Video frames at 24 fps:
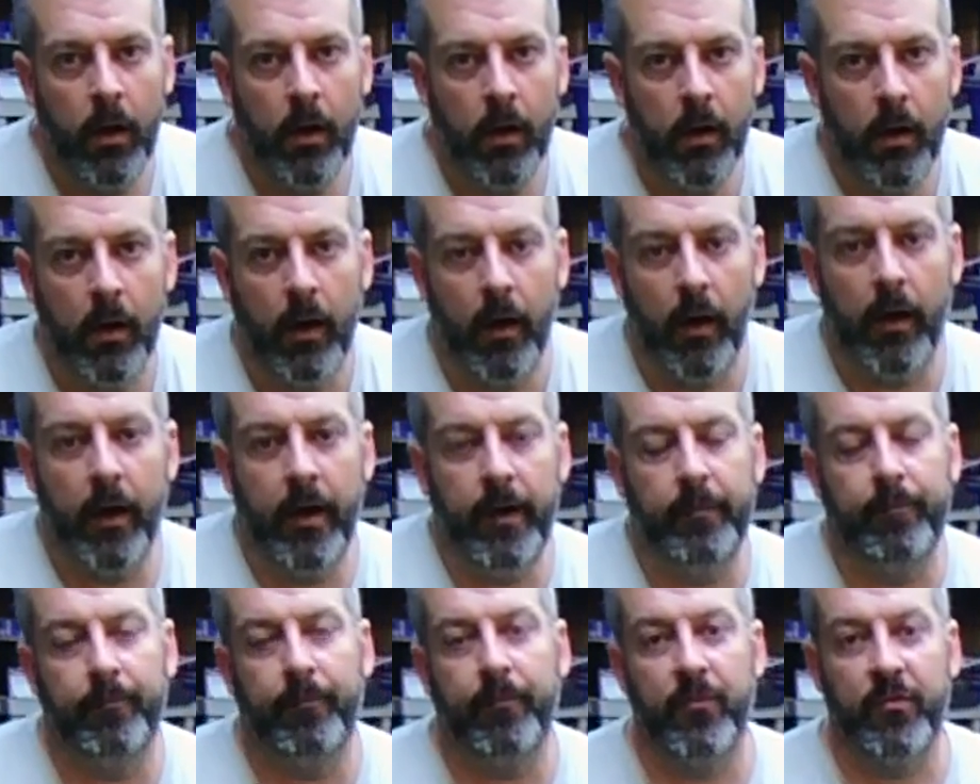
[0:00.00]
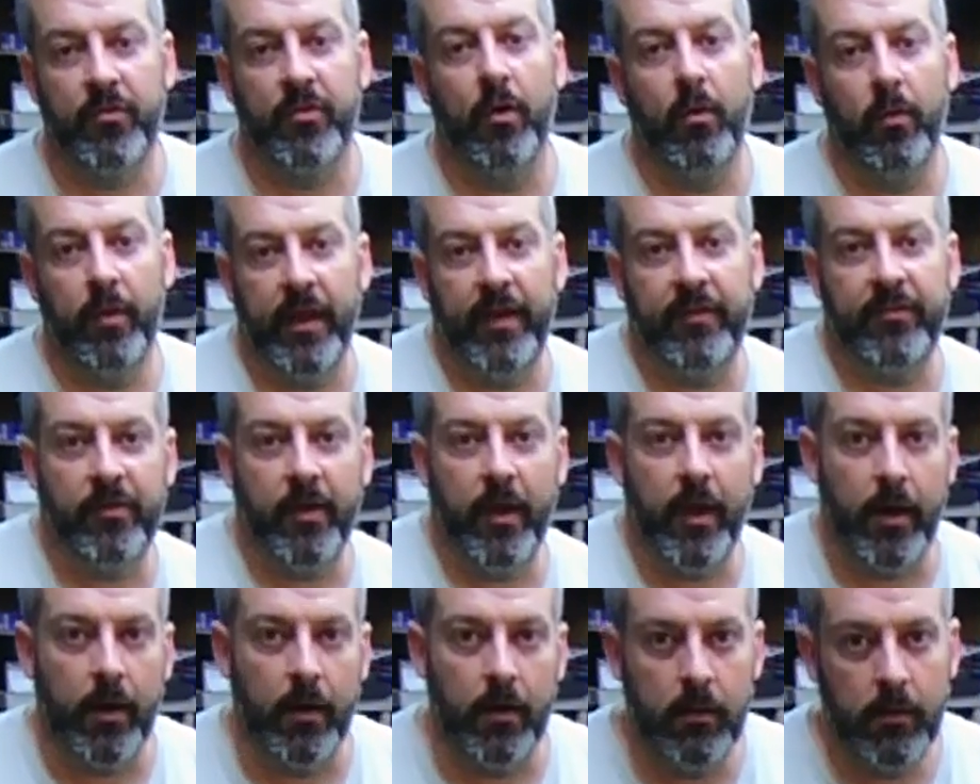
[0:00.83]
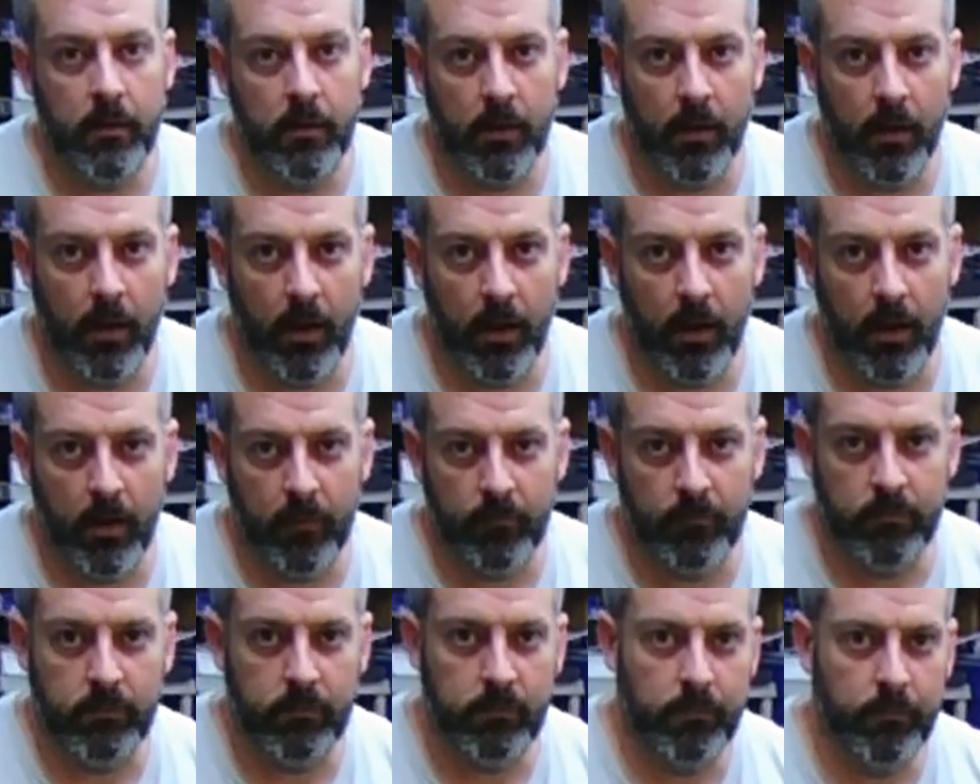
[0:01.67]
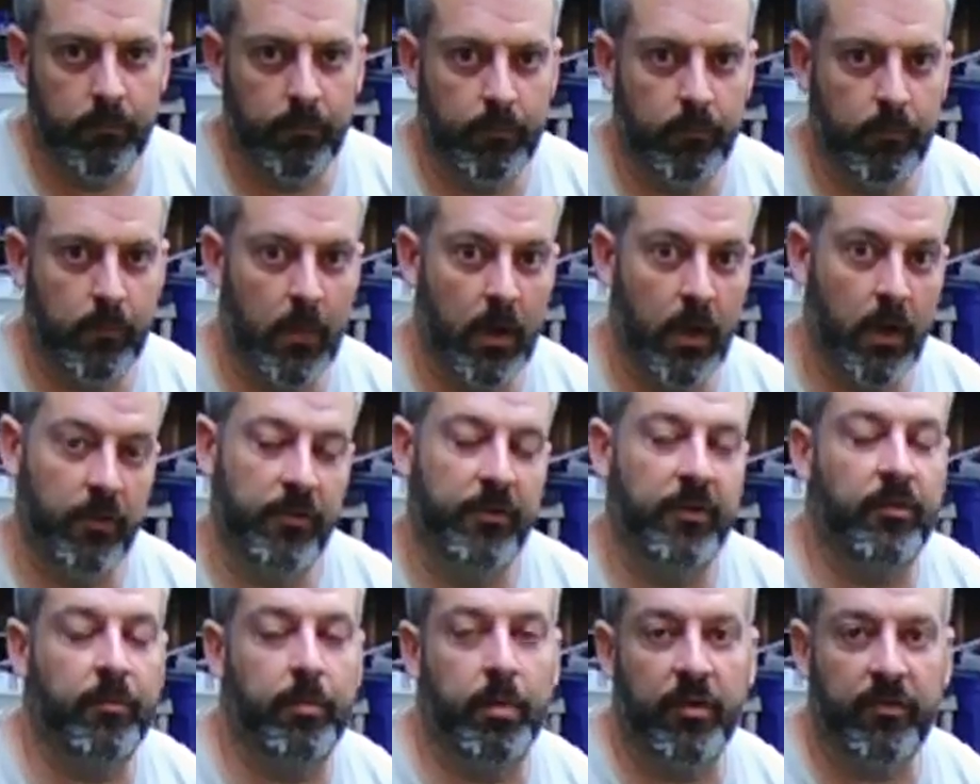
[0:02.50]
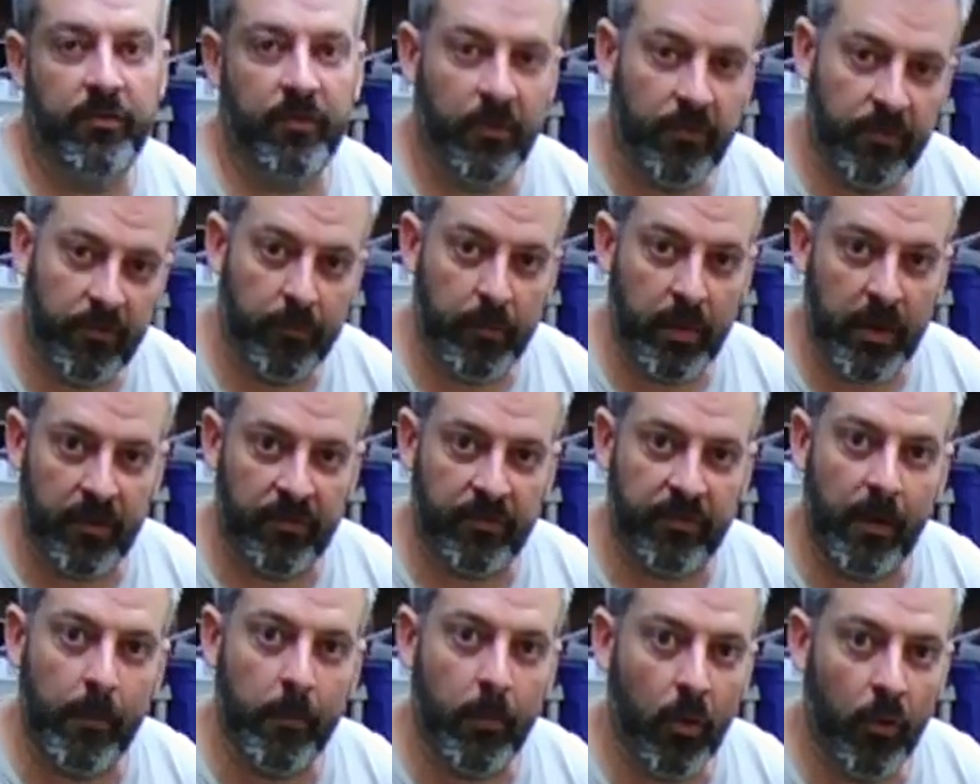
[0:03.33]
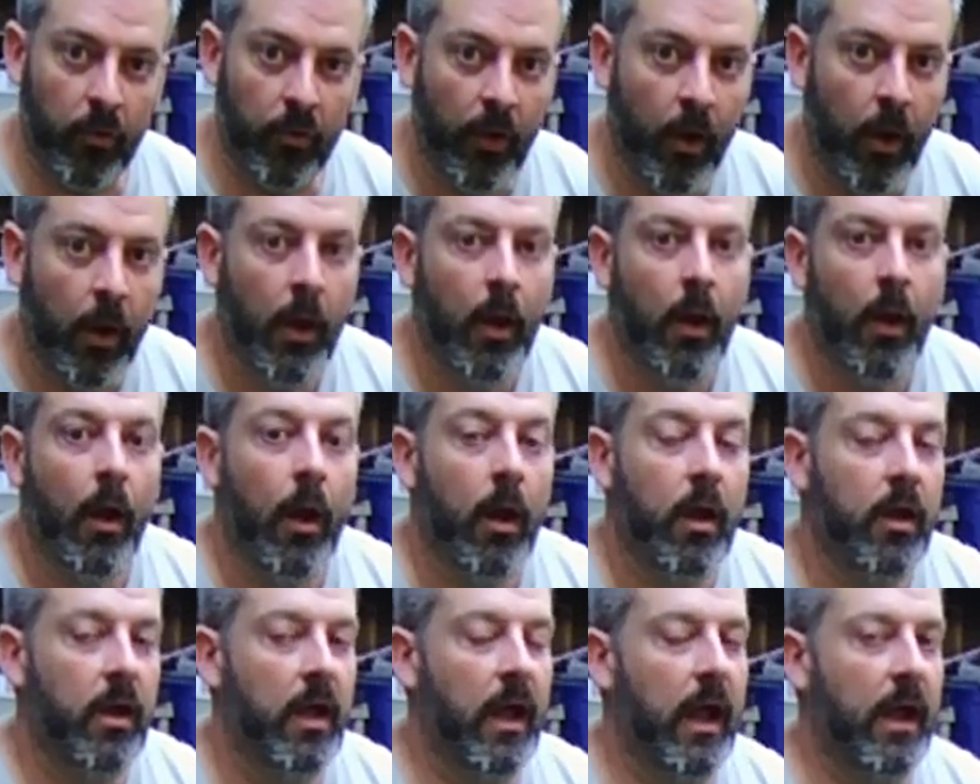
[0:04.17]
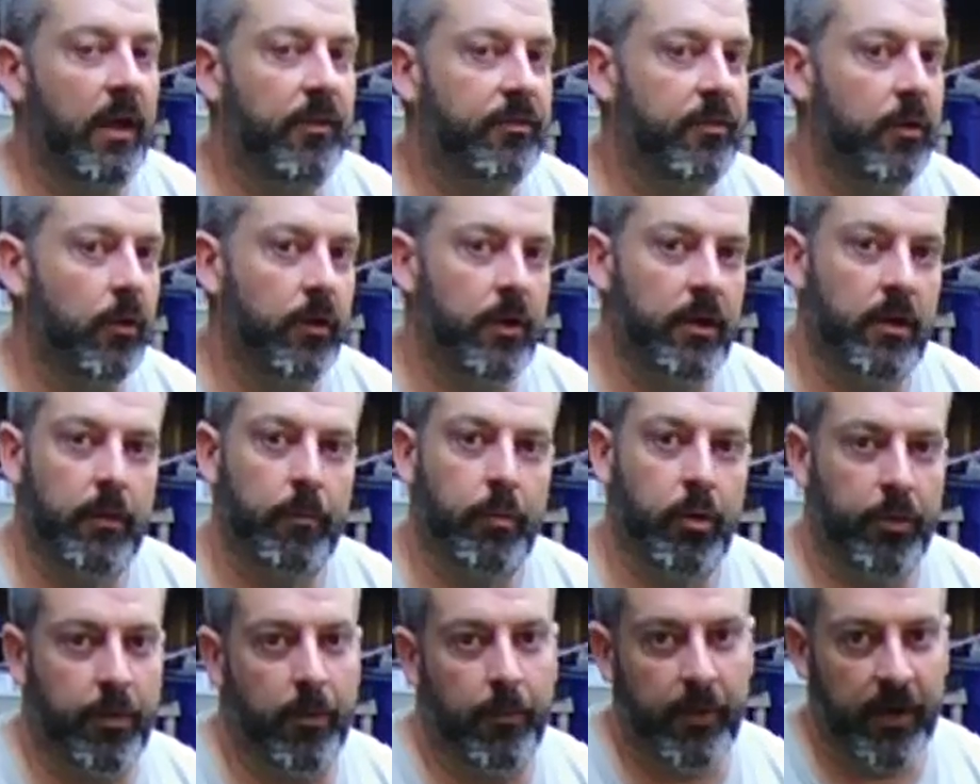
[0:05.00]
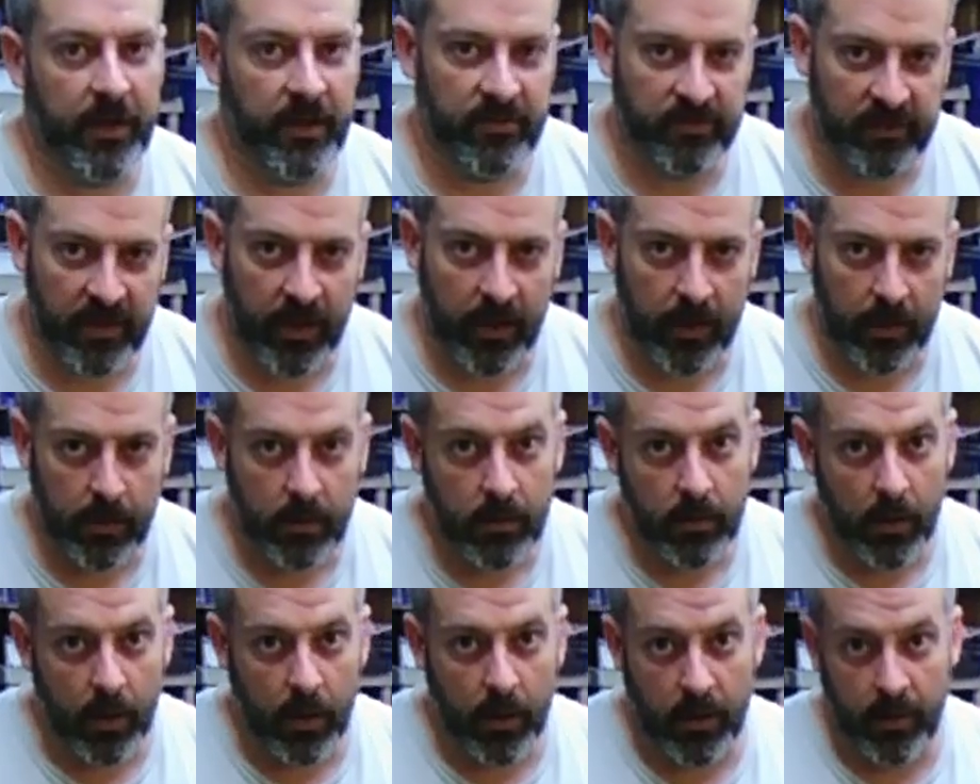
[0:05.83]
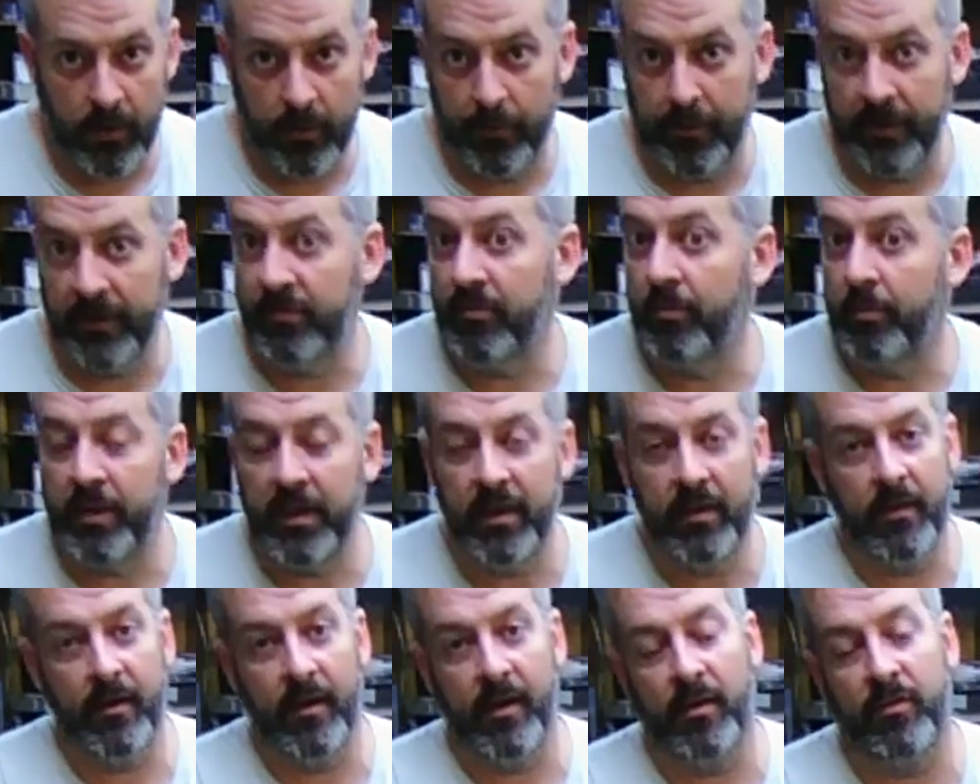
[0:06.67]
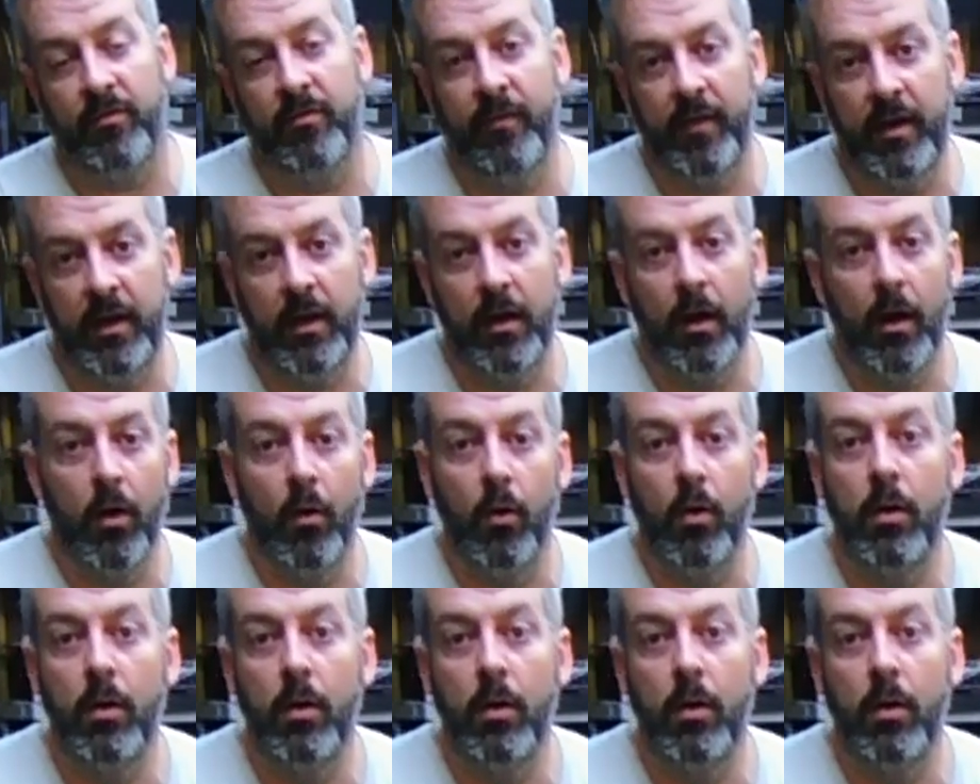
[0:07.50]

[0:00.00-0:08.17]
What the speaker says: Alright, so that's that. All 6 pistons have been assembled. I still need to put the rings on. The rings will be in the next video.